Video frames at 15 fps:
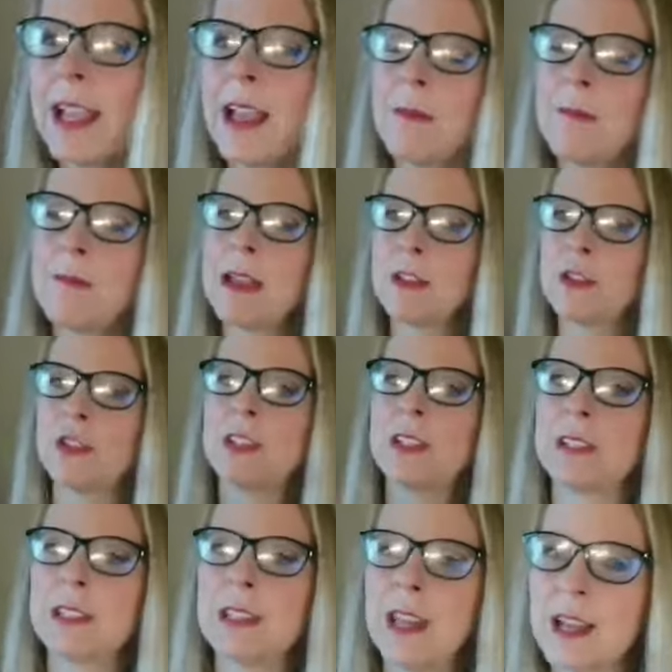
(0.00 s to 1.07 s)
I
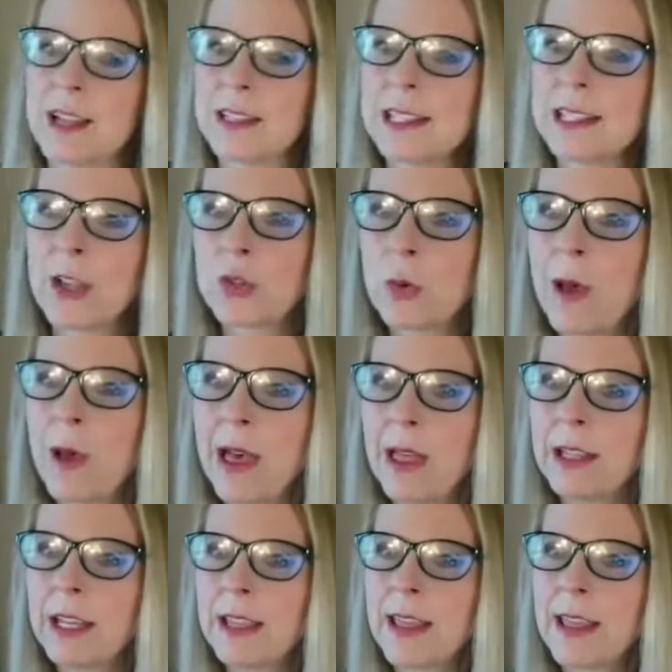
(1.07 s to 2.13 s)
mentioned
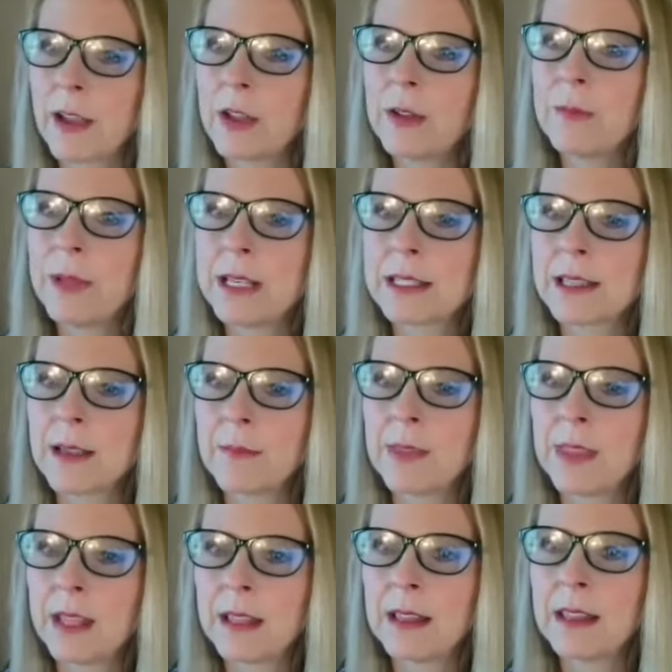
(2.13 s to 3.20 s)
sexuality. That could be
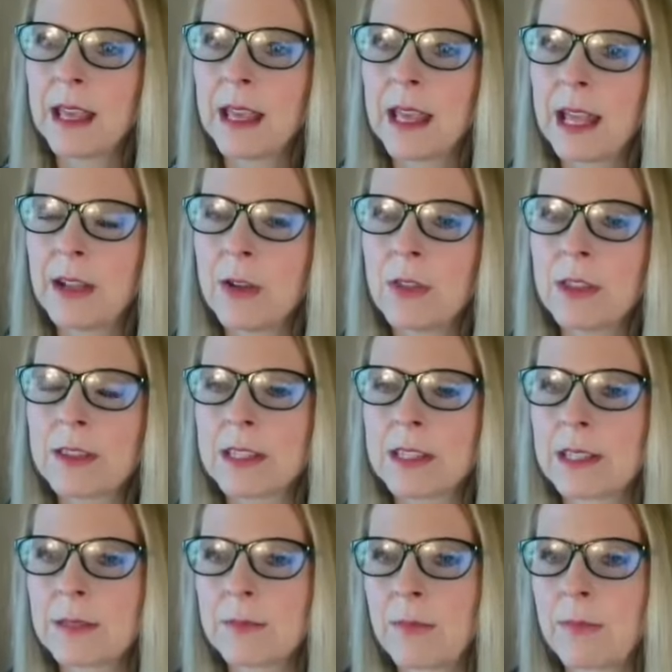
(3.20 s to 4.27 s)
something that I know that
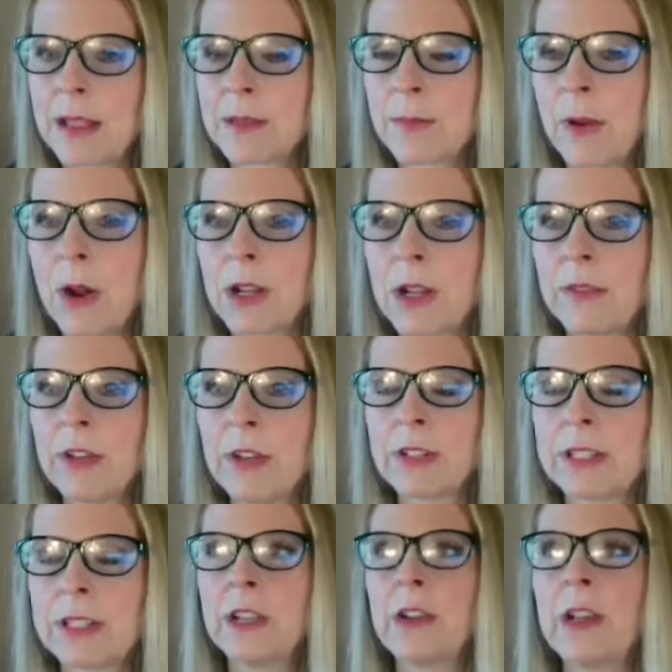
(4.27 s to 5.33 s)
that's part of your
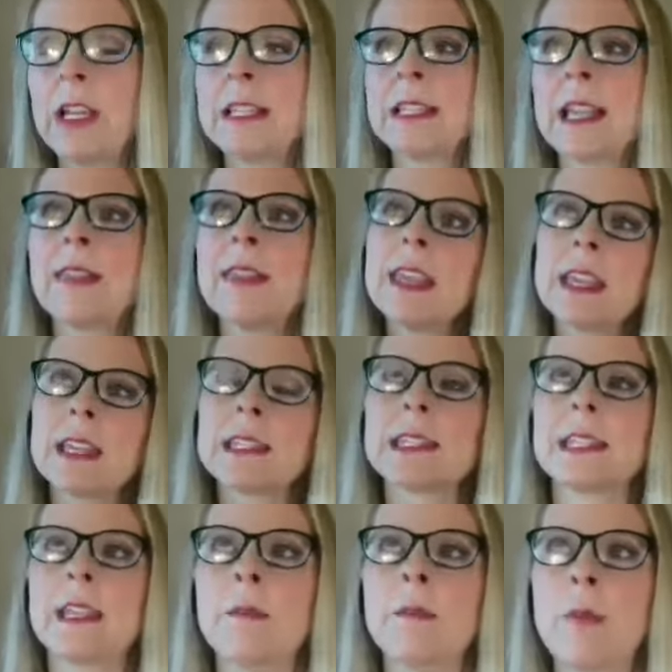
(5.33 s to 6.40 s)
series. I think it's
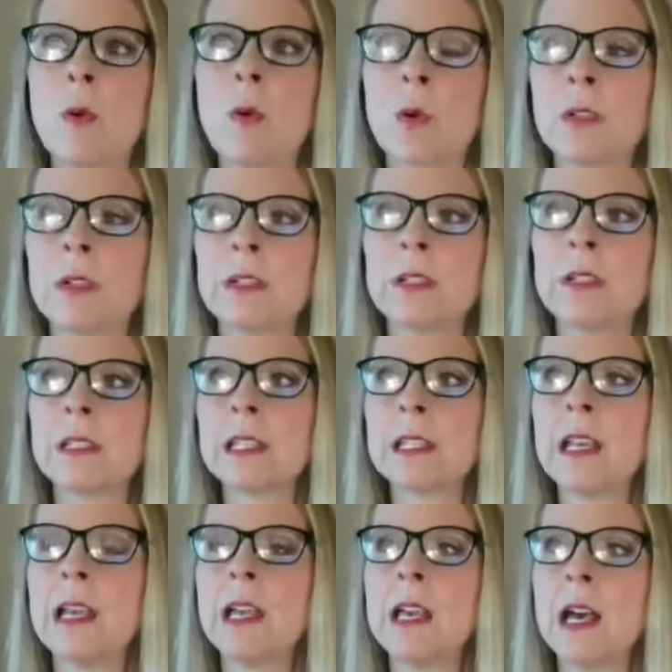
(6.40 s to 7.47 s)
important
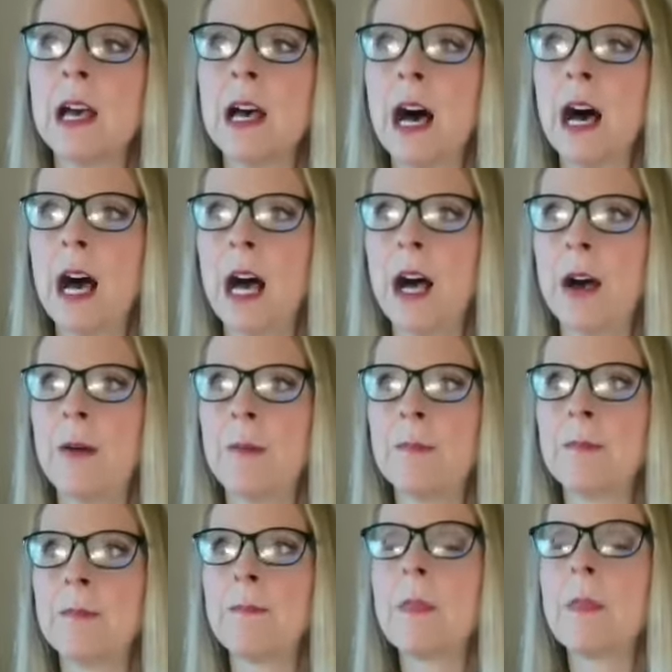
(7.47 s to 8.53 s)

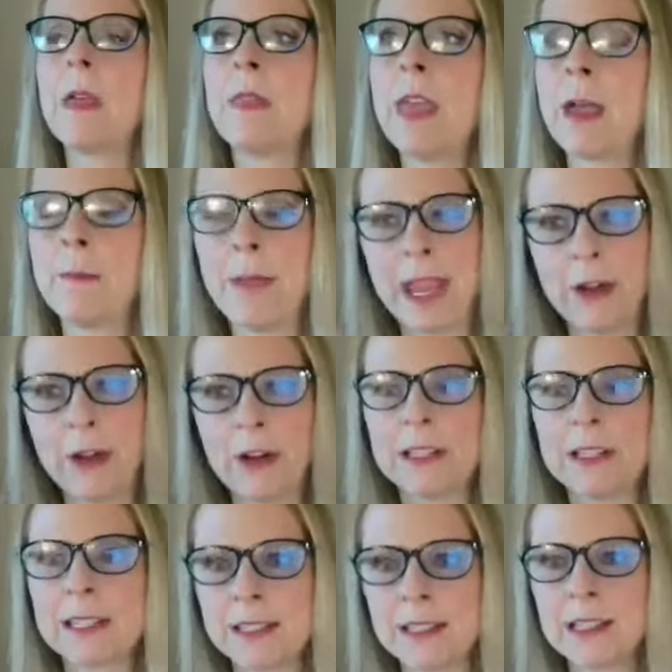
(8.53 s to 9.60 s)
that
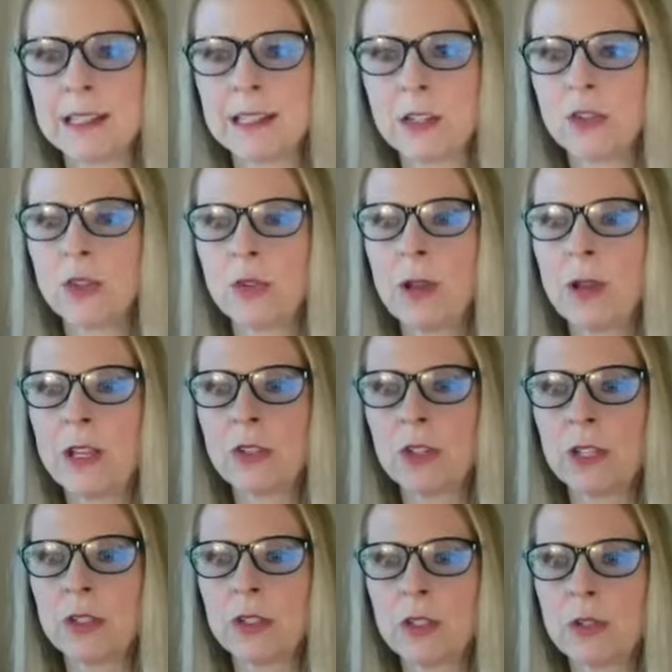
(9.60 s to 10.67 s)
parents in this
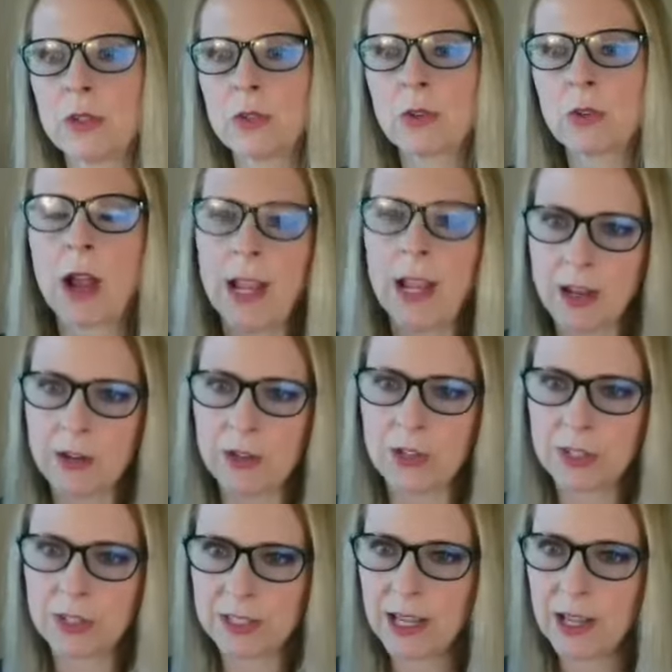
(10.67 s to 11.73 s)
situation try and
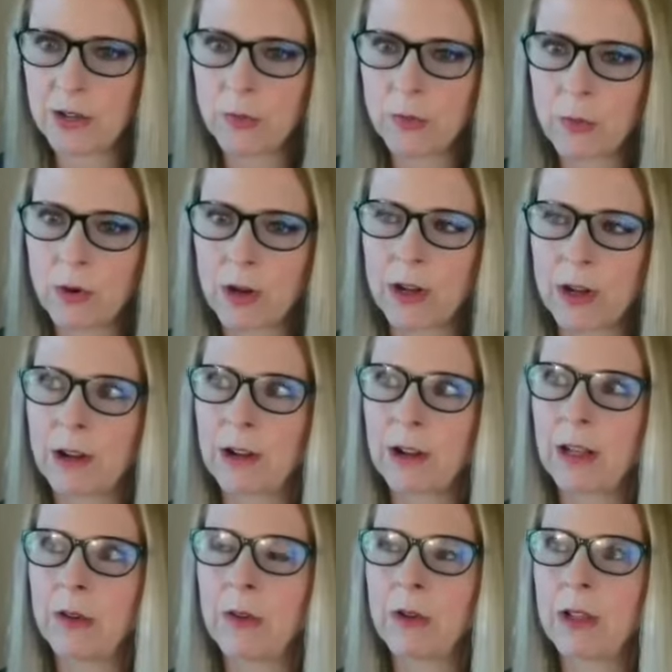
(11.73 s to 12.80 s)
understand where
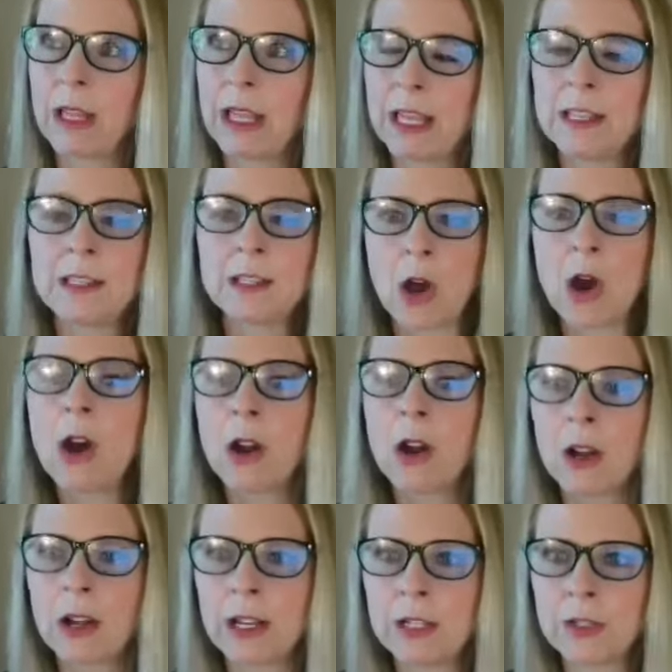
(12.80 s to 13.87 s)
kids
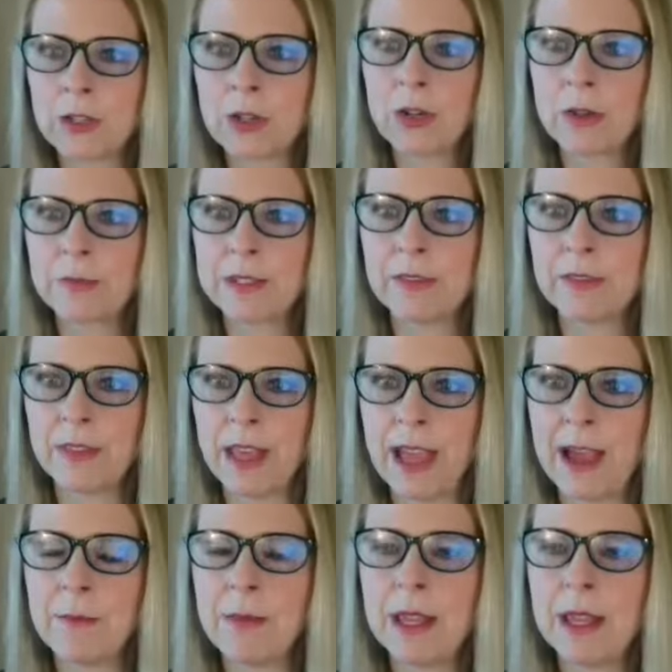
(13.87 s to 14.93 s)
are in terms of
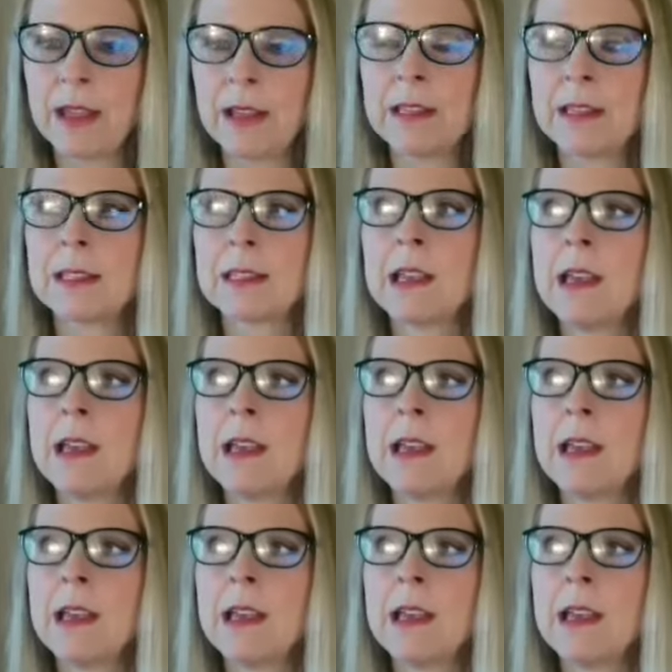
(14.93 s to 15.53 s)
that, because